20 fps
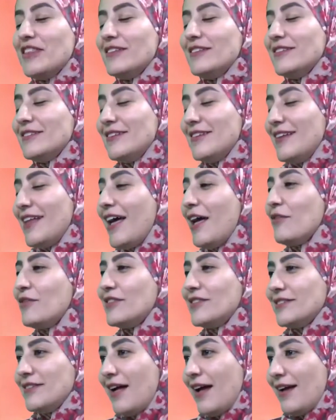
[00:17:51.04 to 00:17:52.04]
this is the
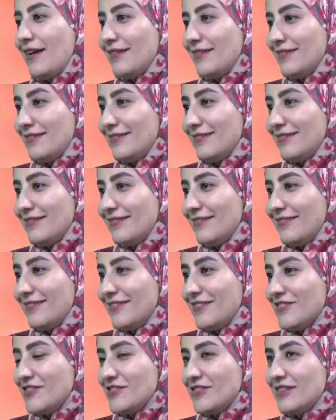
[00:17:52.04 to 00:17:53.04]
lifestyle
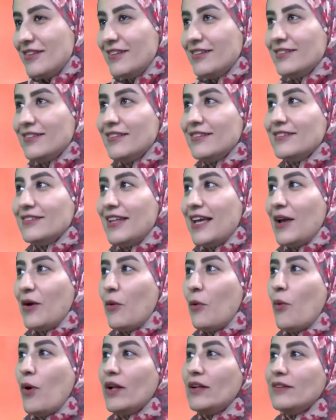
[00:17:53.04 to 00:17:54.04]
this is
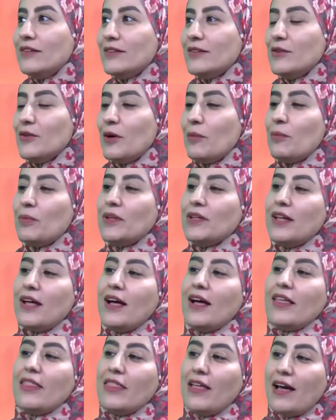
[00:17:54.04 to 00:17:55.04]
like once you
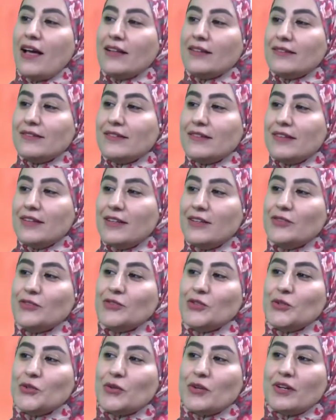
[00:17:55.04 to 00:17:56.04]
apply that
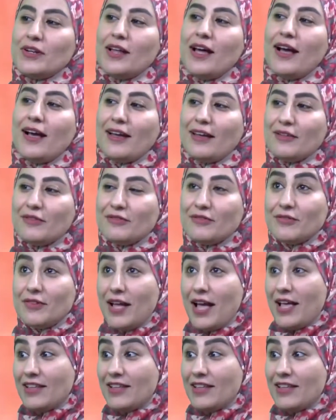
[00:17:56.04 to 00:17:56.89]
into your life